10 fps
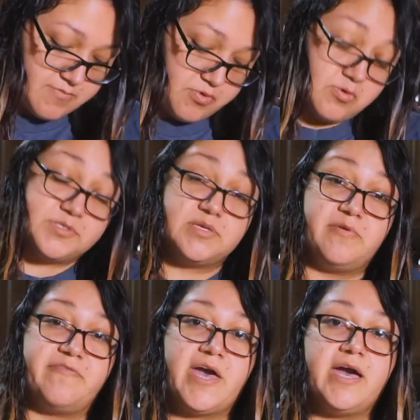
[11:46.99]
pull some
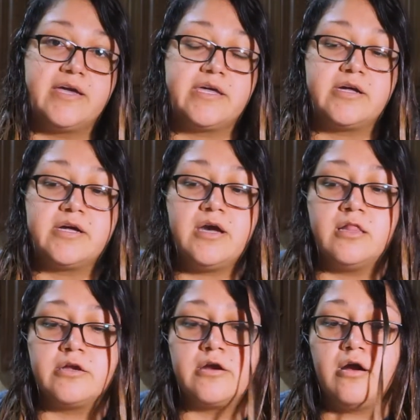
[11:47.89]
of that
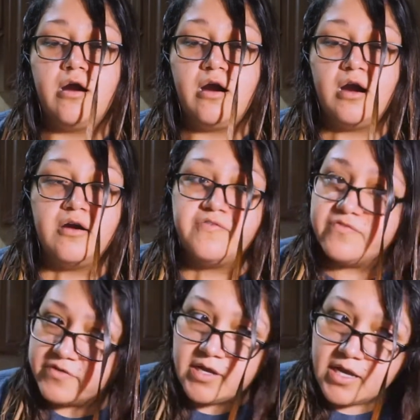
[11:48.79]
color off.